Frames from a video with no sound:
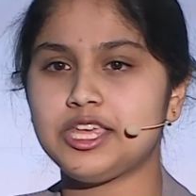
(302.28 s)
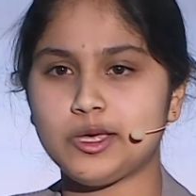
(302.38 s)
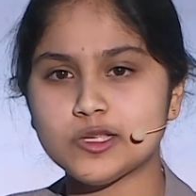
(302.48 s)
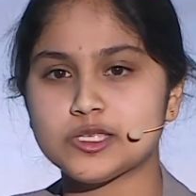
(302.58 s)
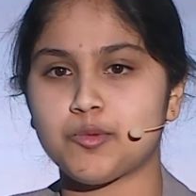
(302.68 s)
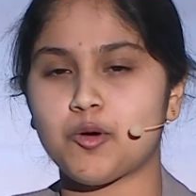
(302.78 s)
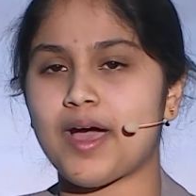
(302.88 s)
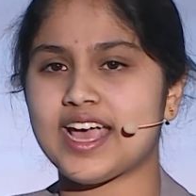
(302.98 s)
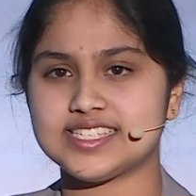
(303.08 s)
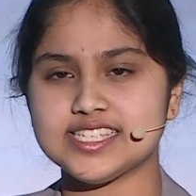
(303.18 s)
usable
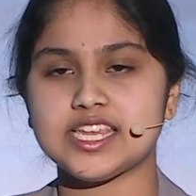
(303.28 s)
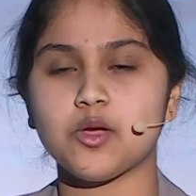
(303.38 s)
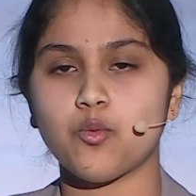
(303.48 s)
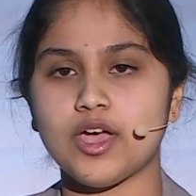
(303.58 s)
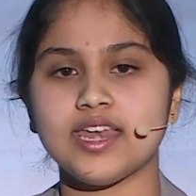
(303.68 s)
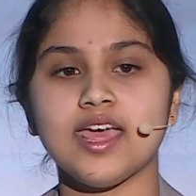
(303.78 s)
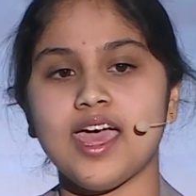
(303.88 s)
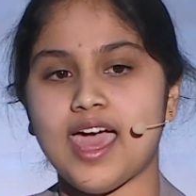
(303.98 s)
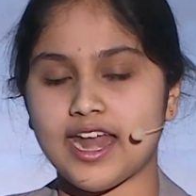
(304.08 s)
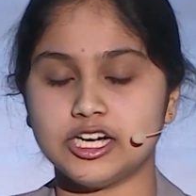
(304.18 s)
by existing wind
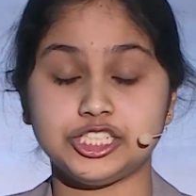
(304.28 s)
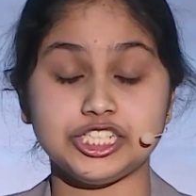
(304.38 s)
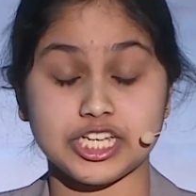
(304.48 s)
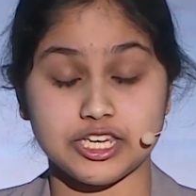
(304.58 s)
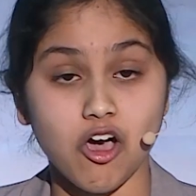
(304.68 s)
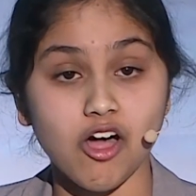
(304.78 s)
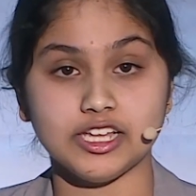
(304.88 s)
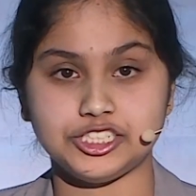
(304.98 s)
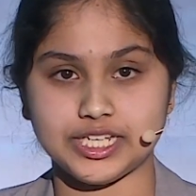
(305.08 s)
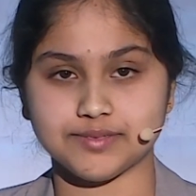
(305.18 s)
energy
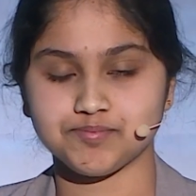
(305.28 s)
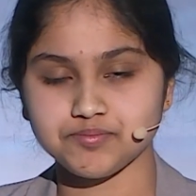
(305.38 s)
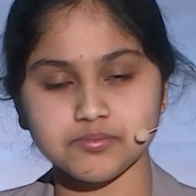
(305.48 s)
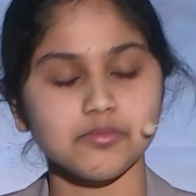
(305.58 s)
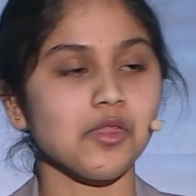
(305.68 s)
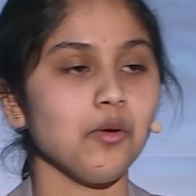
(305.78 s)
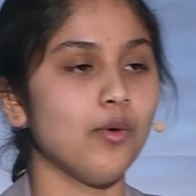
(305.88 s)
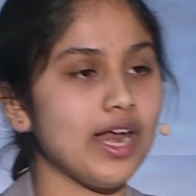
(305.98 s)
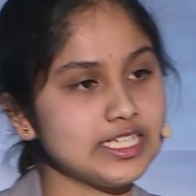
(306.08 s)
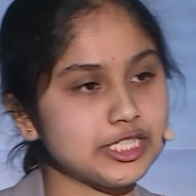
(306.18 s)
technology.
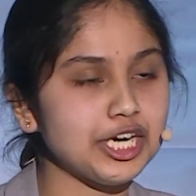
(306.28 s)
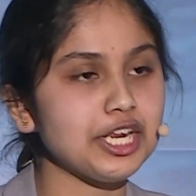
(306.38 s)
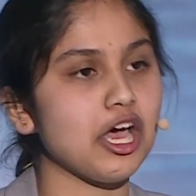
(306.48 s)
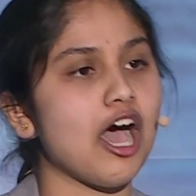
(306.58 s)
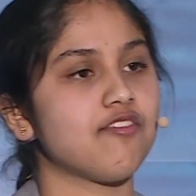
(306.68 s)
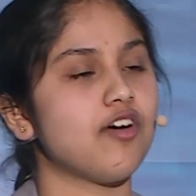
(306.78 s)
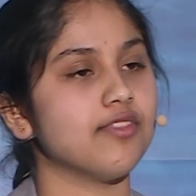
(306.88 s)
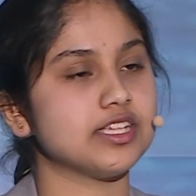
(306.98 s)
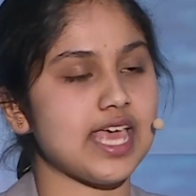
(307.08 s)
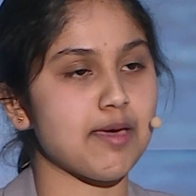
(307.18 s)
When I started off on
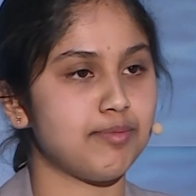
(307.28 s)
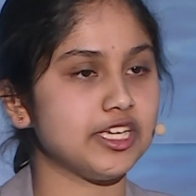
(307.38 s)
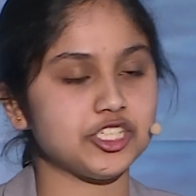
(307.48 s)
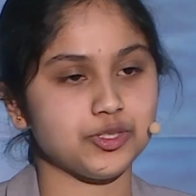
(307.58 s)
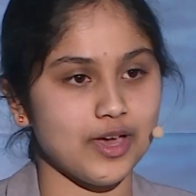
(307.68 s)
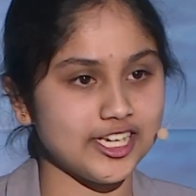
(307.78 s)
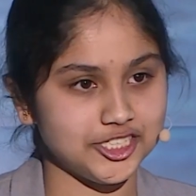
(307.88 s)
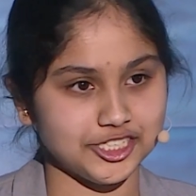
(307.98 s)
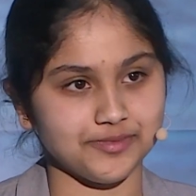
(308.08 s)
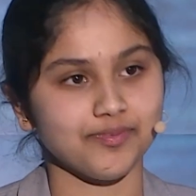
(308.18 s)
this ambitious
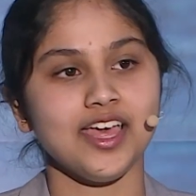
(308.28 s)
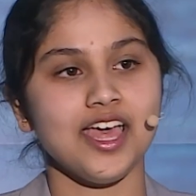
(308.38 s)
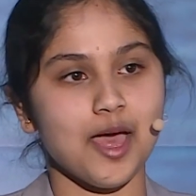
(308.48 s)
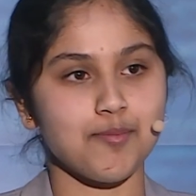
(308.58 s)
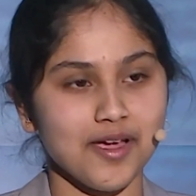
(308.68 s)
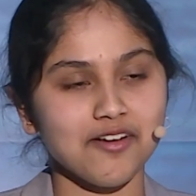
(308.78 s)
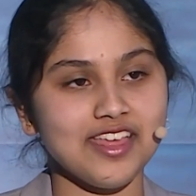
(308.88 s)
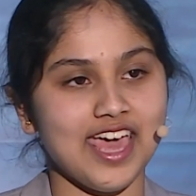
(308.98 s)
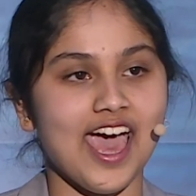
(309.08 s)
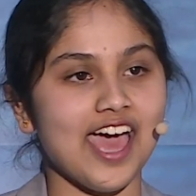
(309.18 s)
venture, I
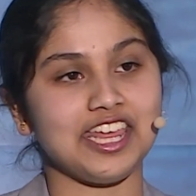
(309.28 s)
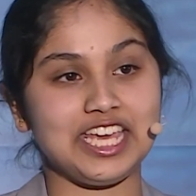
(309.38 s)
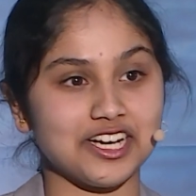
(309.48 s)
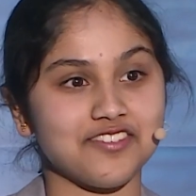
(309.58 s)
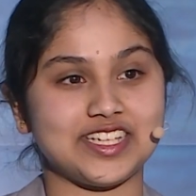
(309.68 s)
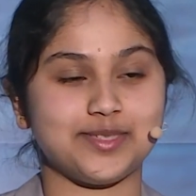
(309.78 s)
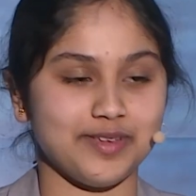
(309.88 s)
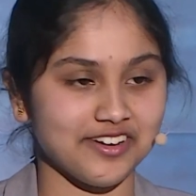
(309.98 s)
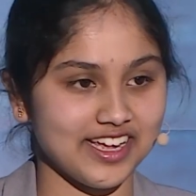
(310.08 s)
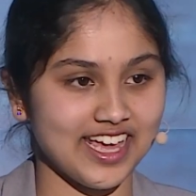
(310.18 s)
barely had a year of
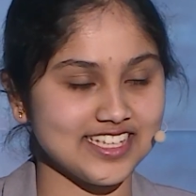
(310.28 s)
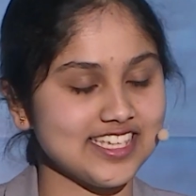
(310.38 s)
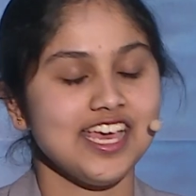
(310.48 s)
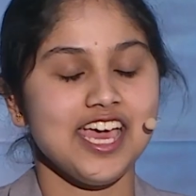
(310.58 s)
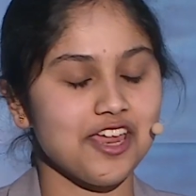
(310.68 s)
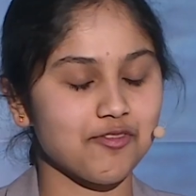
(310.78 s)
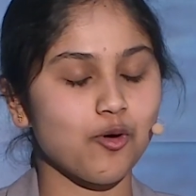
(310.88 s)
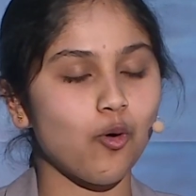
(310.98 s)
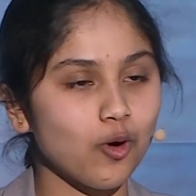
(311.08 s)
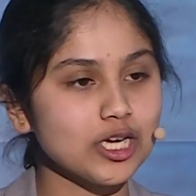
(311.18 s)
experience, and of
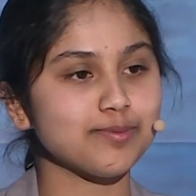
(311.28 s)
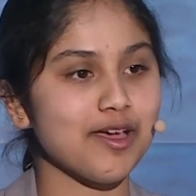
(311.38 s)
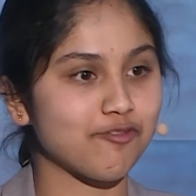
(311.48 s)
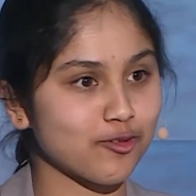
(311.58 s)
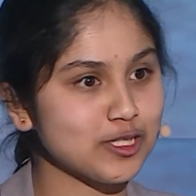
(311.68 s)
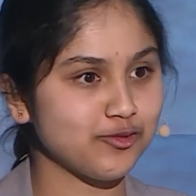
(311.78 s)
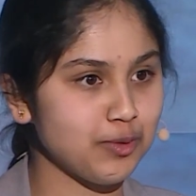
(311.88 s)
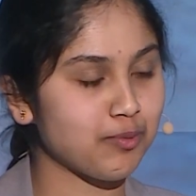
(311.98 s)
course, my first few